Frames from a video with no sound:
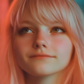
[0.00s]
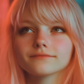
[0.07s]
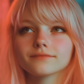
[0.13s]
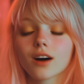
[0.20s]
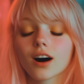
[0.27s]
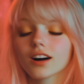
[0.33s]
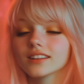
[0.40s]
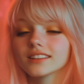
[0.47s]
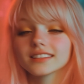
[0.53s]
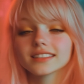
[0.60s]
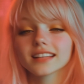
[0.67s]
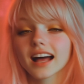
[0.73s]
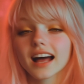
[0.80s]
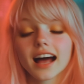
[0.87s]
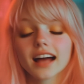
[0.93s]
honestly,
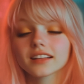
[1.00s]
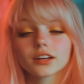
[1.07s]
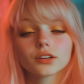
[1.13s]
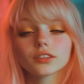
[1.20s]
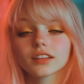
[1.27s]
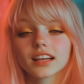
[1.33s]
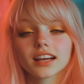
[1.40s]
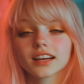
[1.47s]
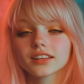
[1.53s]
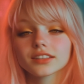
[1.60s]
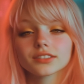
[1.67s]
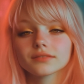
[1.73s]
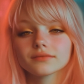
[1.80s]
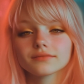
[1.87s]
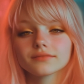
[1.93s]
I don't care
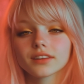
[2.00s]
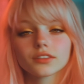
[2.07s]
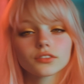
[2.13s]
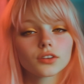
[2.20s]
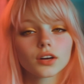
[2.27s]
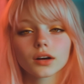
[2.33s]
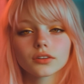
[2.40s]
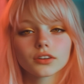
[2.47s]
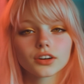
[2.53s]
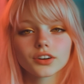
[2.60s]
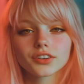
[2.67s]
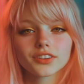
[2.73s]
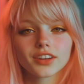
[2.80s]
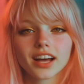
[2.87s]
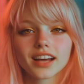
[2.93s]
if you come along or
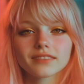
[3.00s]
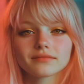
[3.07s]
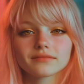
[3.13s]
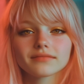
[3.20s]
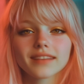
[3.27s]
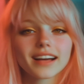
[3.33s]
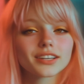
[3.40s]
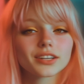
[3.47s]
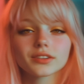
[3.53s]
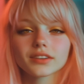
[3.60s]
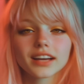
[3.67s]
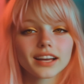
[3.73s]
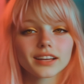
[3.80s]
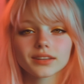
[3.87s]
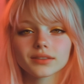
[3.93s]
not. I don't
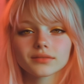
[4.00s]
care.